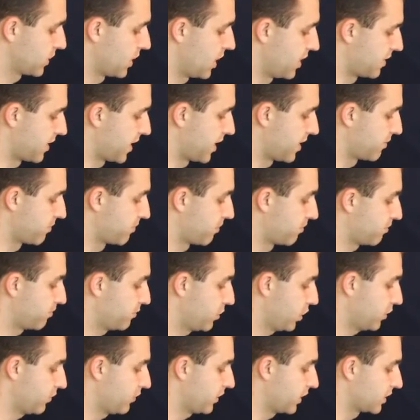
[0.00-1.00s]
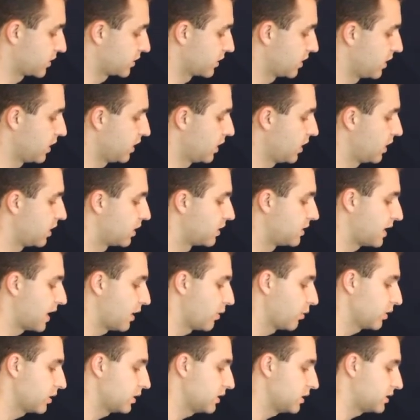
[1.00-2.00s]
Alright, perfect.
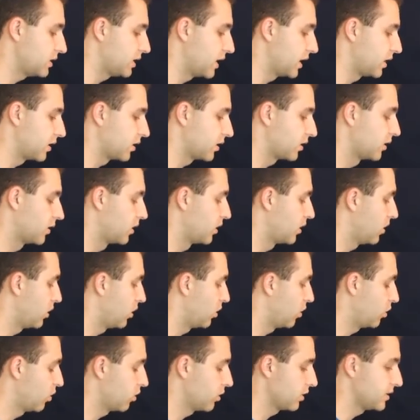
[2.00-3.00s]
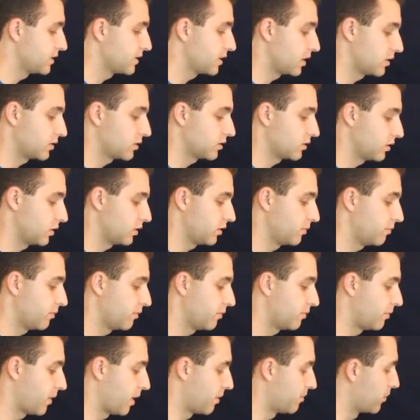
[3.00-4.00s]
Now we're going to take a horizontal
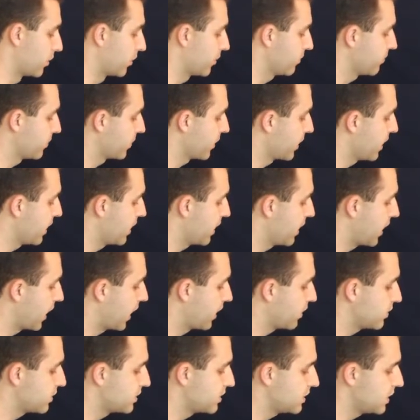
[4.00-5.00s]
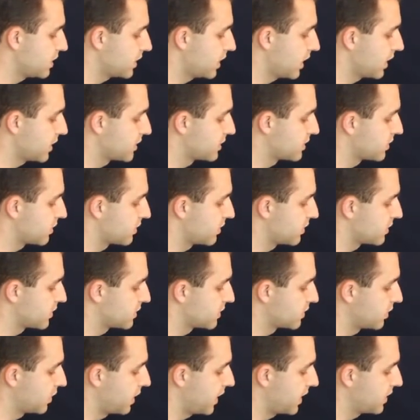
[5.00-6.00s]
member, and you see it has the
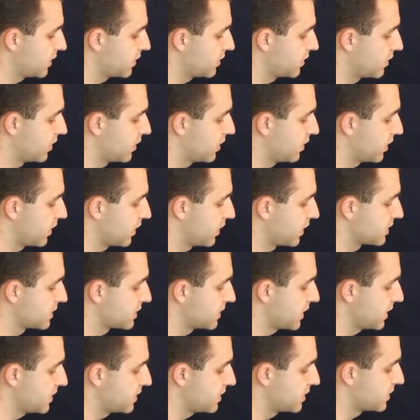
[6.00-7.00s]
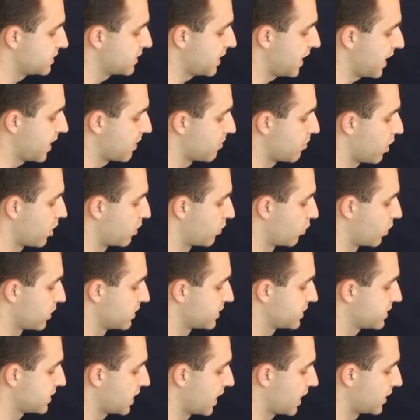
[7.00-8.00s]
slanted tab on
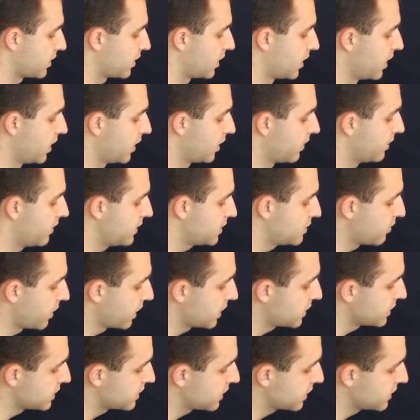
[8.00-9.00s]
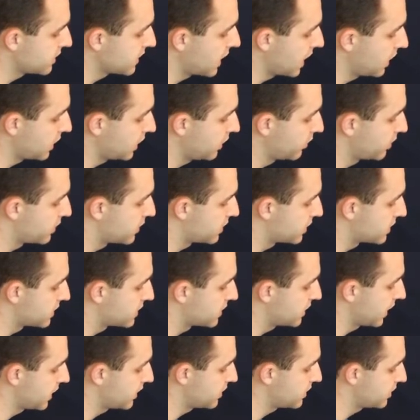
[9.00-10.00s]
one side. This matches exactly with the
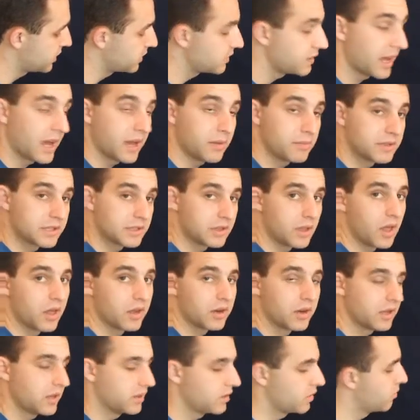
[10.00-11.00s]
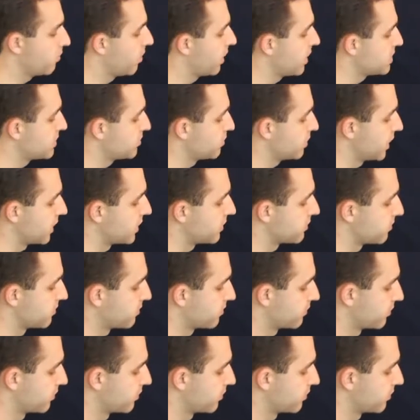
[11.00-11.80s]
slanted tab slot in the base plate.